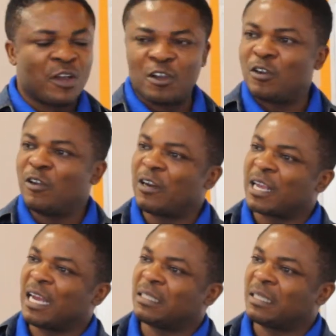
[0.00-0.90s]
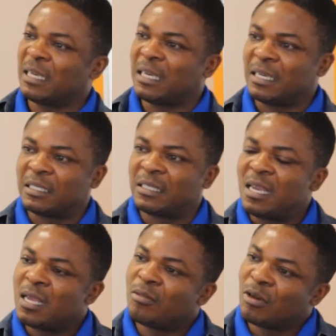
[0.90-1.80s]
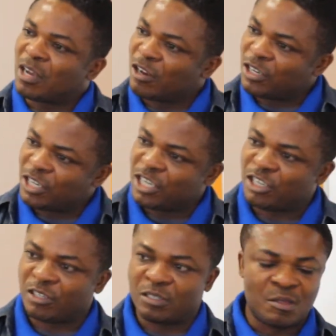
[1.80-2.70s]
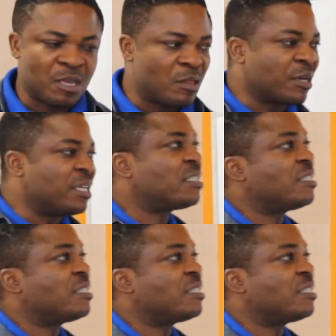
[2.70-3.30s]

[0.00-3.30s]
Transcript: we are going to look at is the conditions, the 3